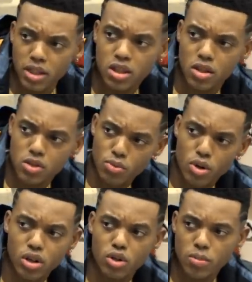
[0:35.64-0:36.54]
many talks with
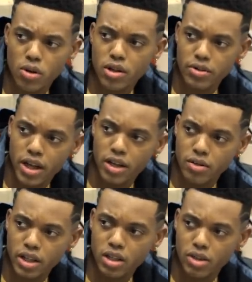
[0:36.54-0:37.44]
Morgan Cooper, our creator,
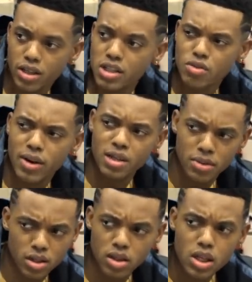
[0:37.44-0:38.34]
and, you know, they just reminded me
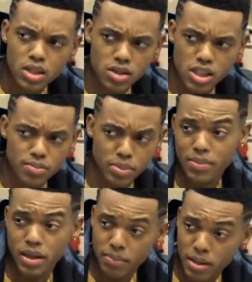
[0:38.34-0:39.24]
to, to just be
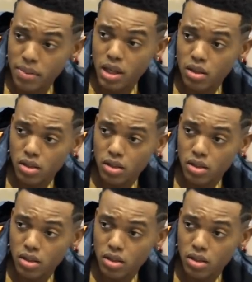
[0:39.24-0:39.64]
me, be me,